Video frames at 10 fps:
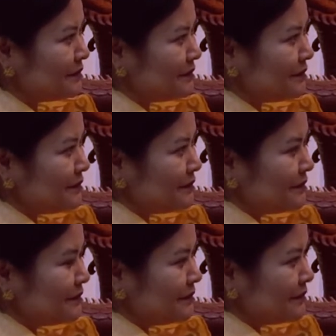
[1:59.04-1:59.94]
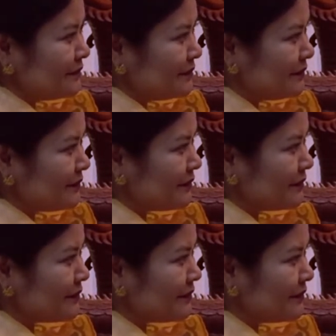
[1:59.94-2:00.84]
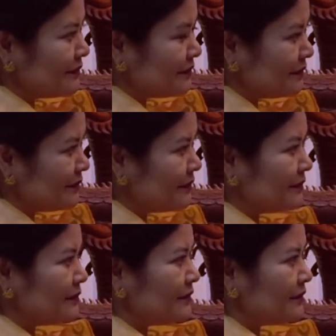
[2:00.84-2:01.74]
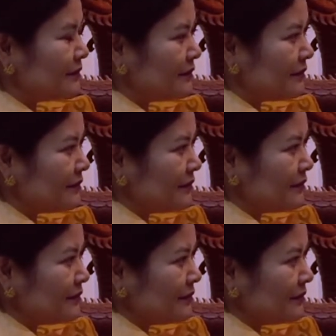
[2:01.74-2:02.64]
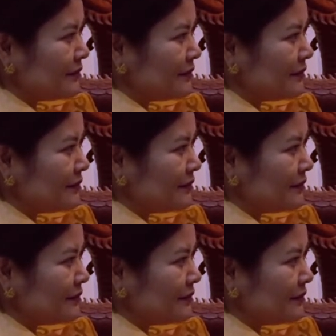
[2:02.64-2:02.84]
[no speech]